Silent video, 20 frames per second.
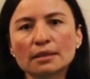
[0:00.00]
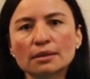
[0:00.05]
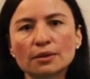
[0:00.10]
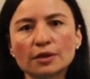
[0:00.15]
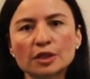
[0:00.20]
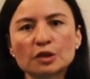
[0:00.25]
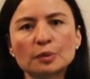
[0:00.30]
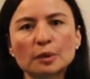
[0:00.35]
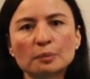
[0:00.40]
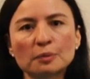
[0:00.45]
So
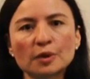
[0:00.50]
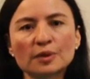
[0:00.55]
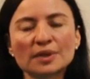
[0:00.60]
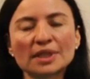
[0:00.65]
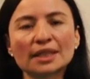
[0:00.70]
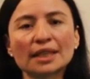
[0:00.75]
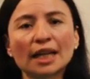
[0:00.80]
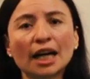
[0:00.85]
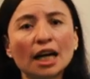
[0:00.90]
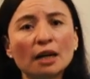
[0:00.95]
it's proposed
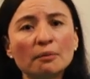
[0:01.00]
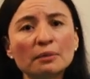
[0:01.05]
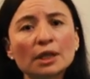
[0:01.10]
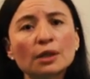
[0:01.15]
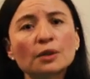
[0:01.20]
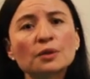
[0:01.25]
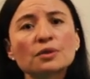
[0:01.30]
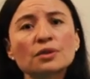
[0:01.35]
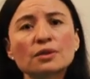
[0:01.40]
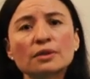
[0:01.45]
that
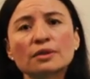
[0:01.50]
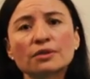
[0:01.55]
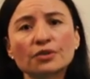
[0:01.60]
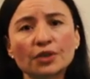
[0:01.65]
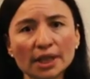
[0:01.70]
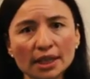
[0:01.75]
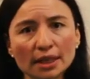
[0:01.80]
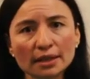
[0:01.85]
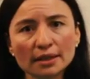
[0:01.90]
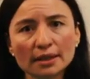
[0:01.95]
amyloids
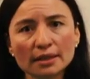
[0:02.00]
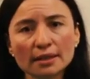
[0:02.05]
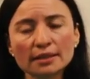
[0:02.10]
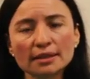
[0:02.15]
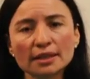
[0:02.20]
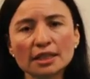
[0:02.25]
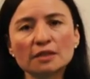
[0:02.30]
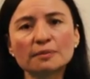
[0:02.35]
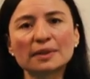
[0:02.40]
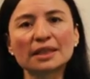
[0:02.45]
trigger the disease,